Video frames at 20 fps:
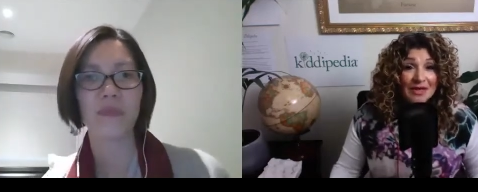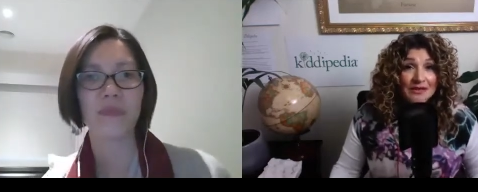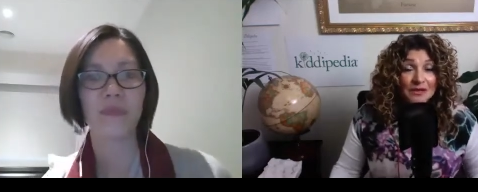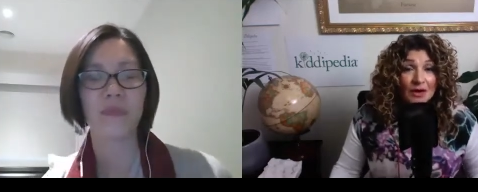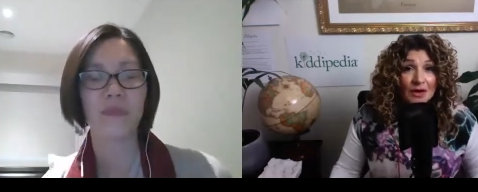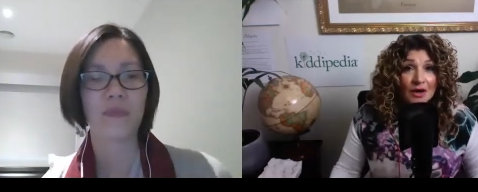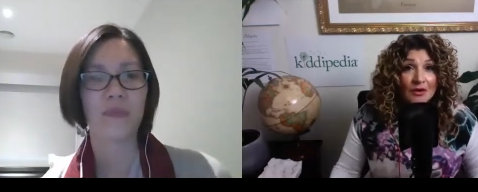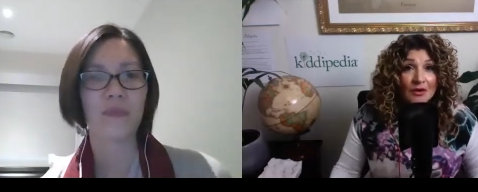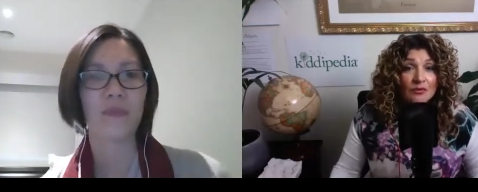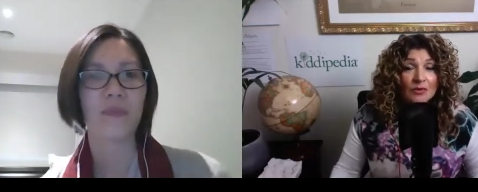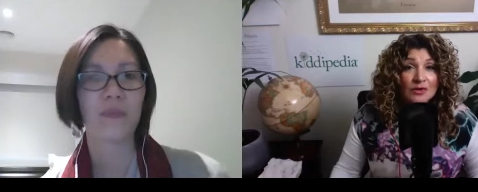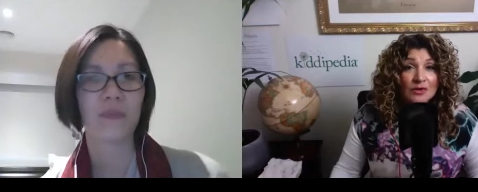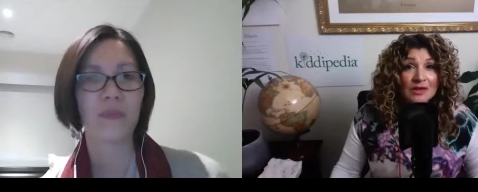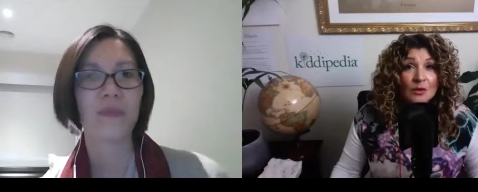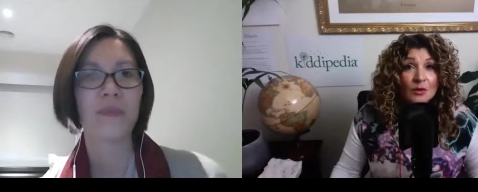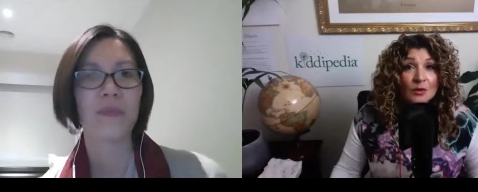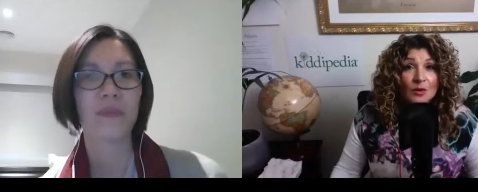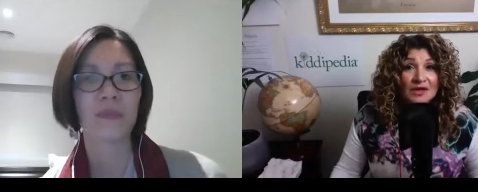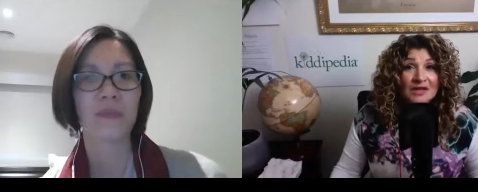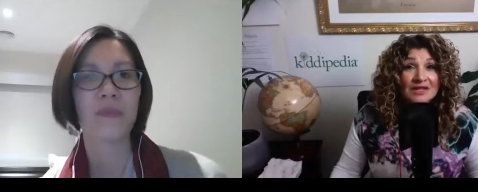Speaker 1: So I really
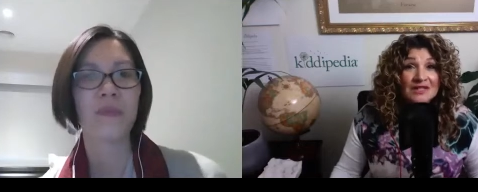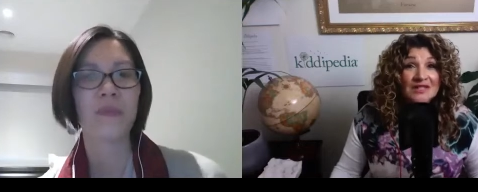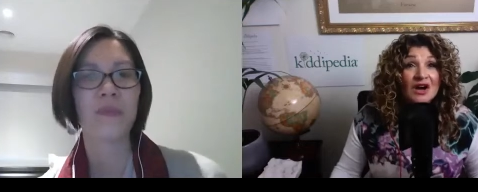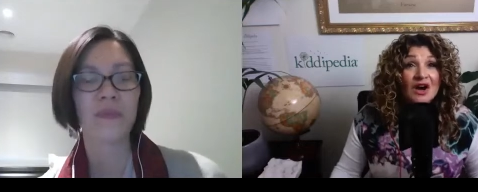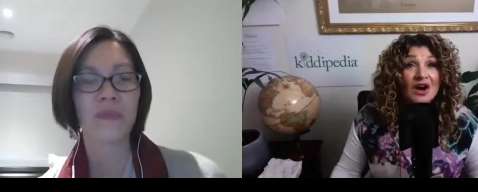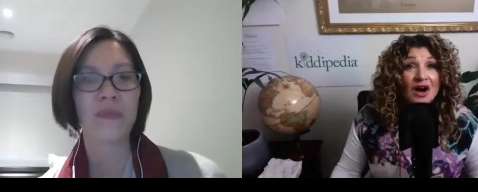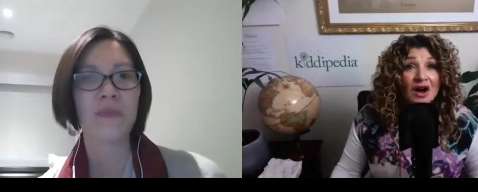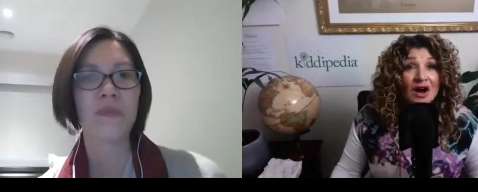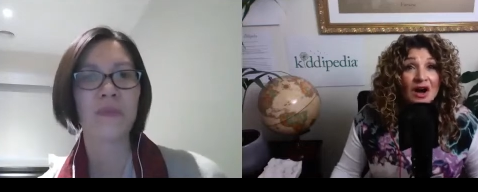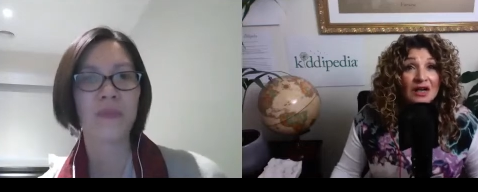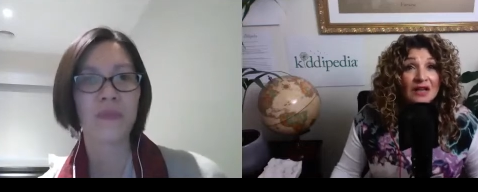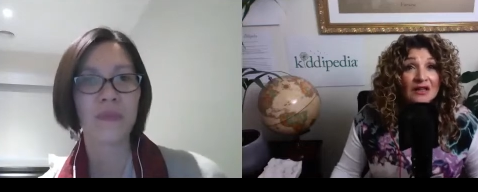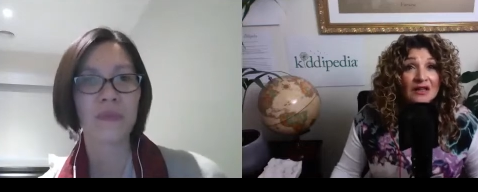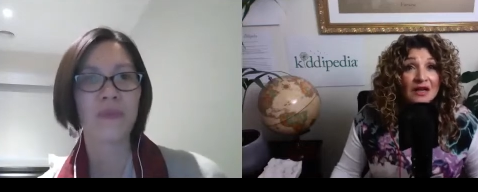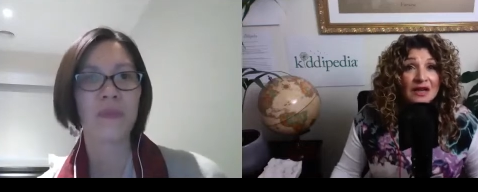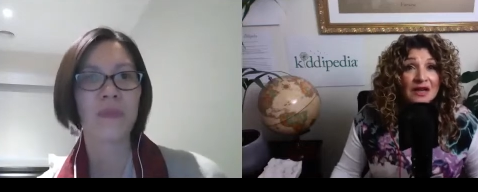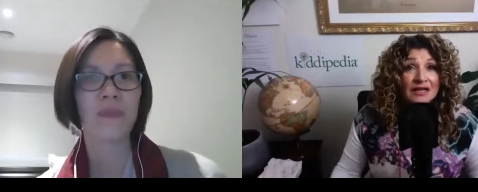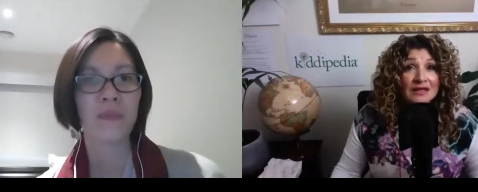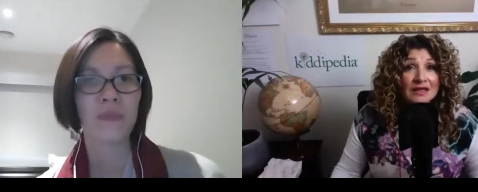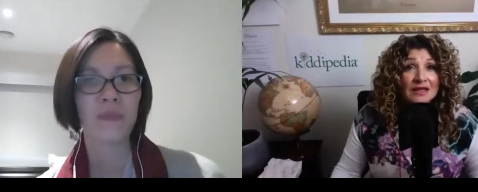wanted to
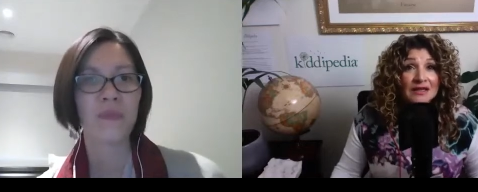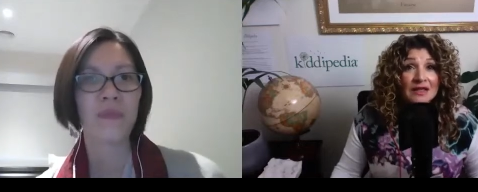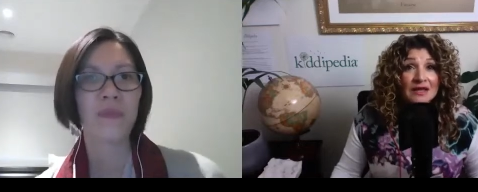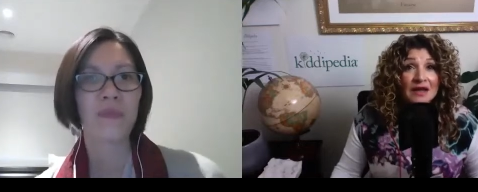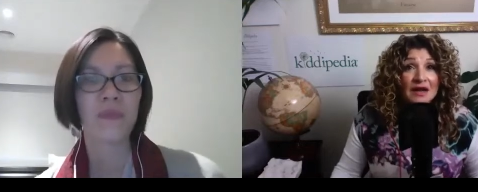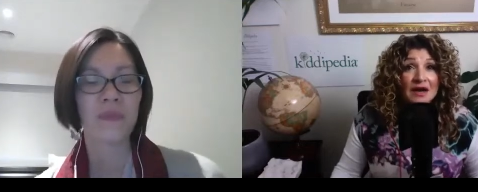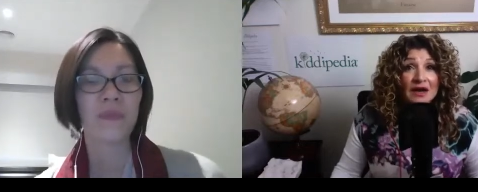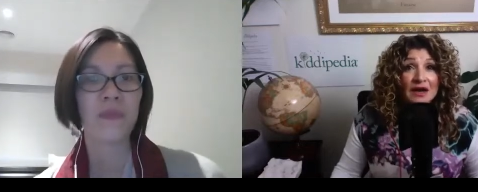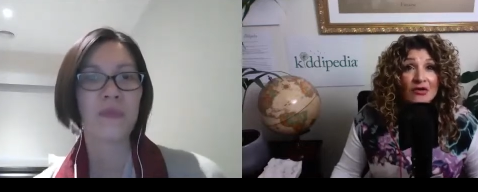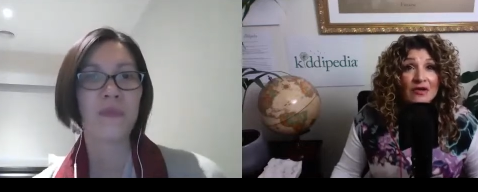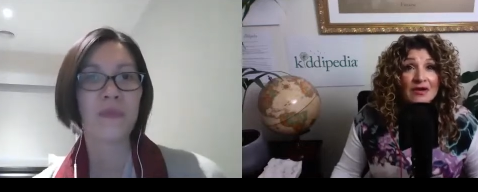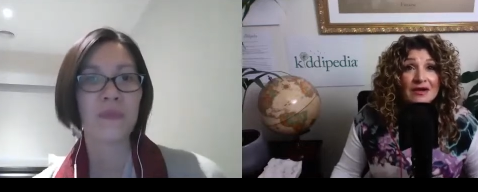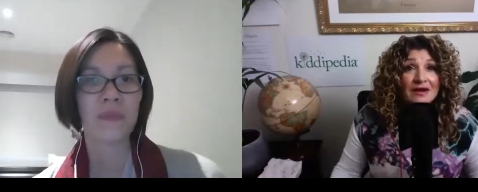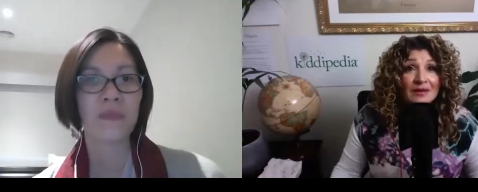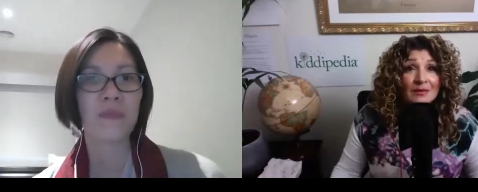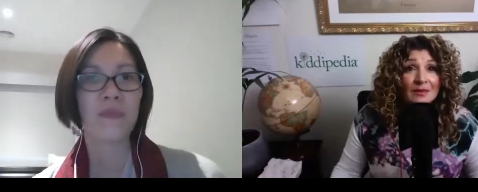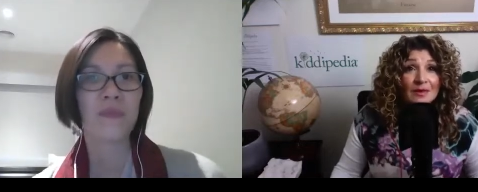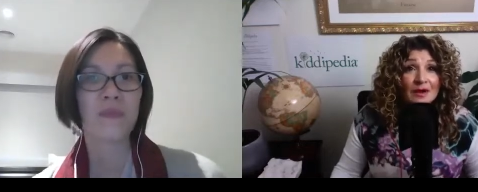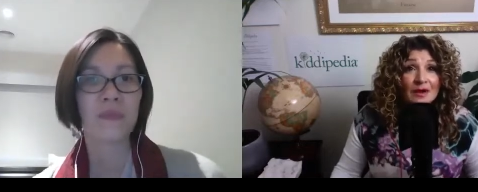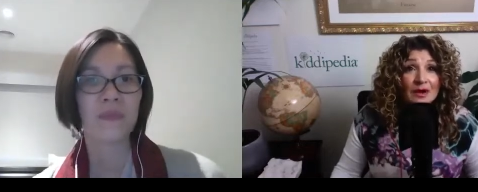highlight that there are a
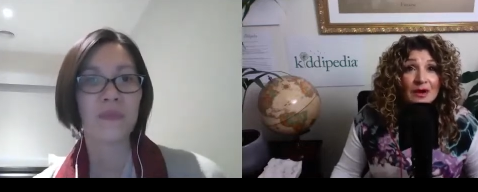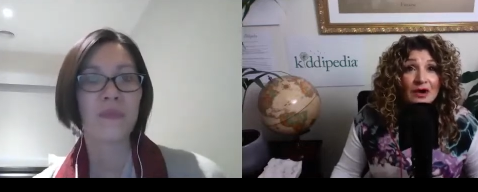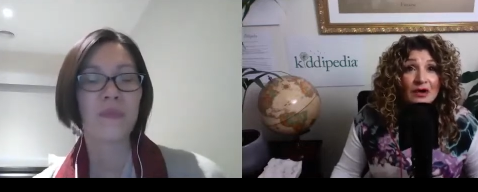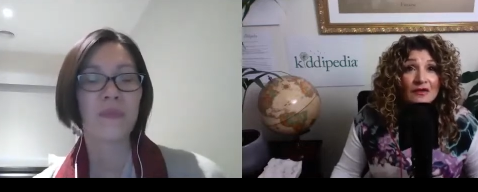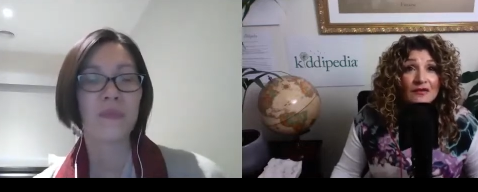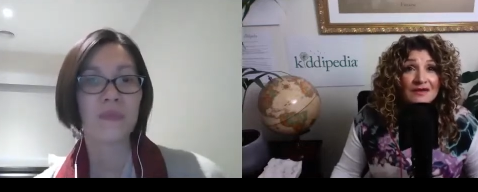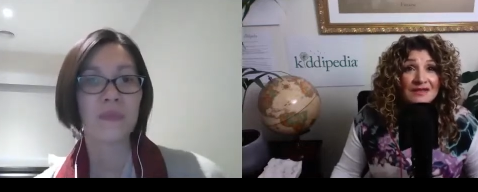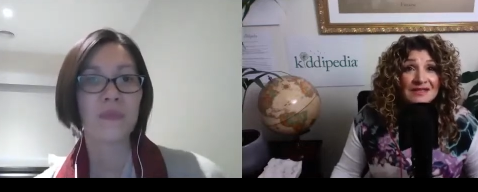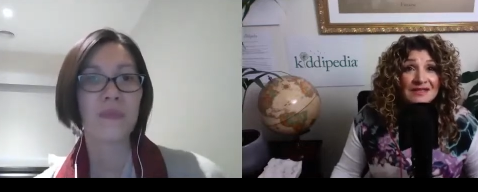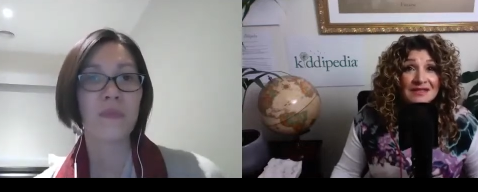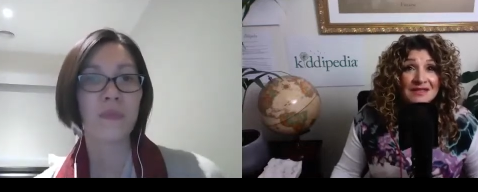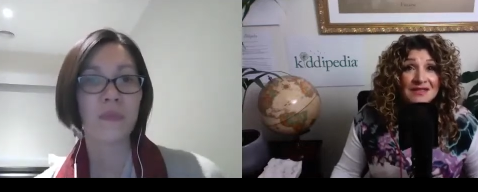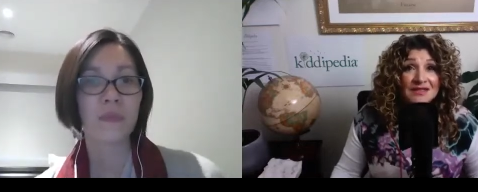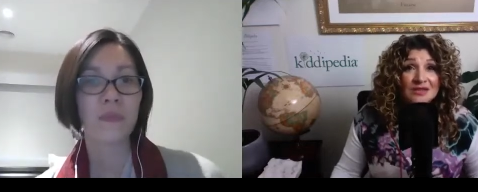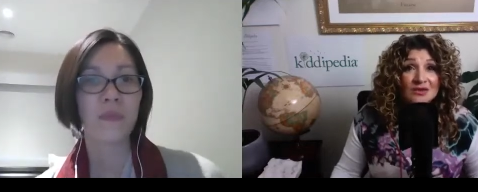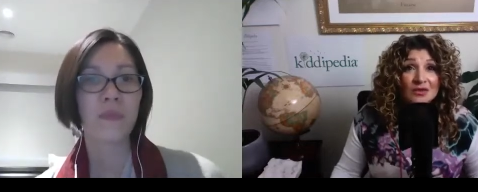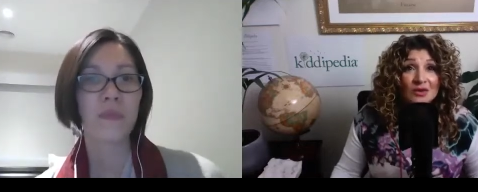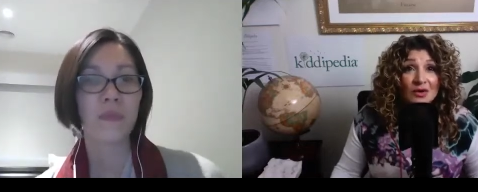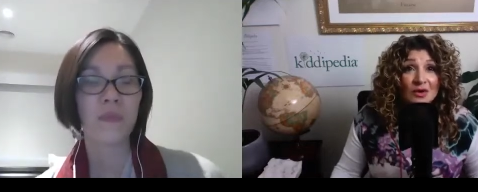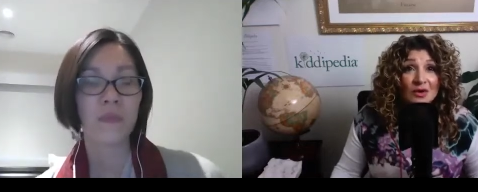number of
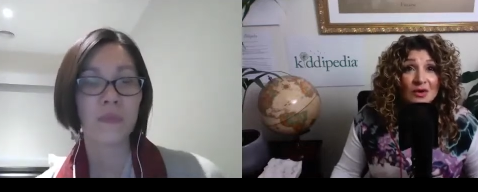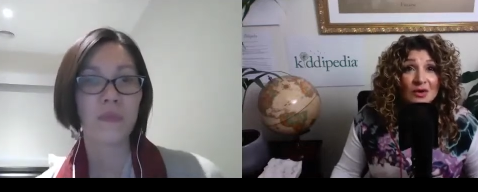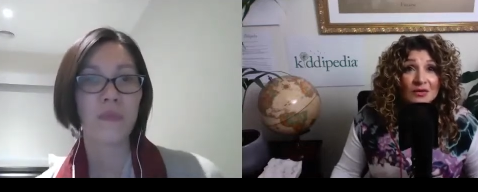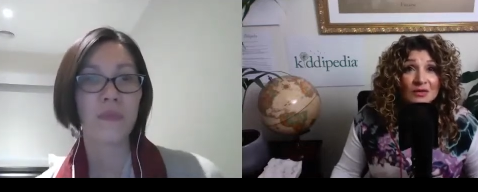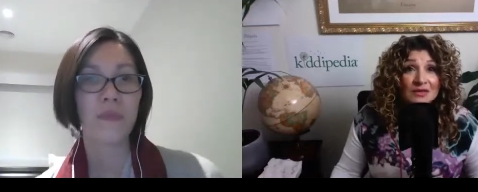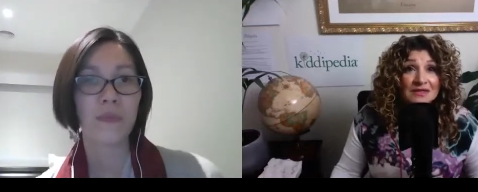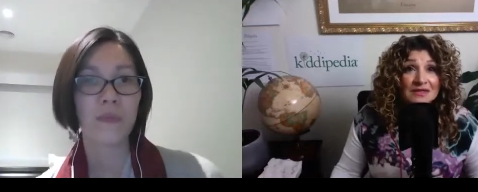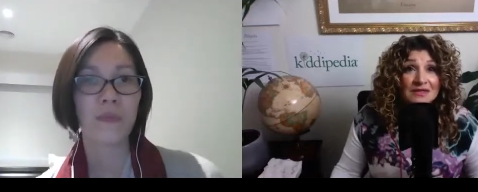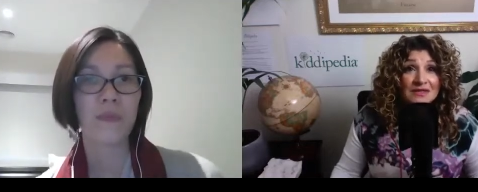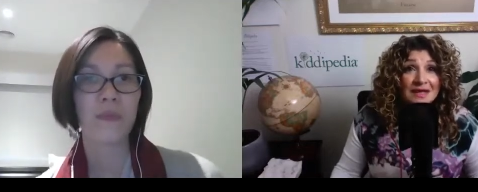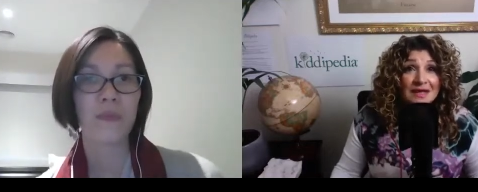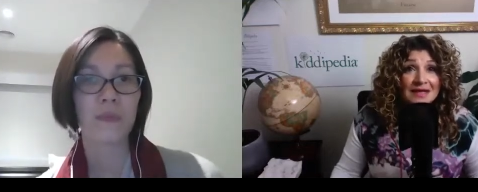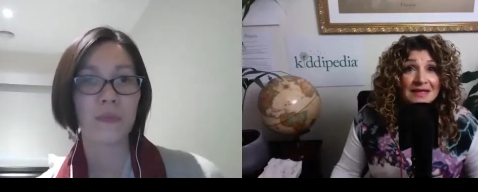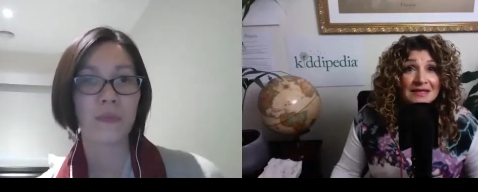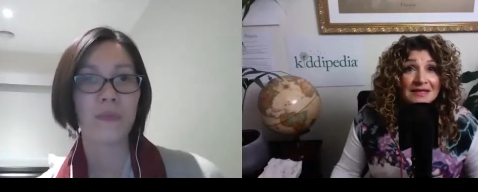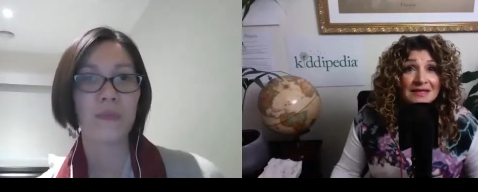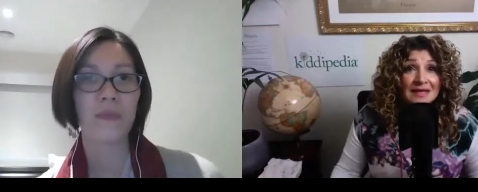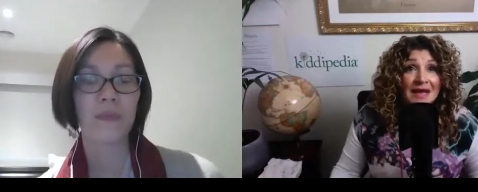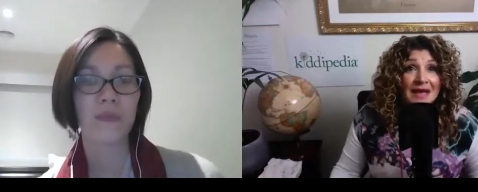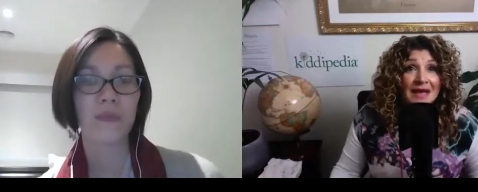essential oils that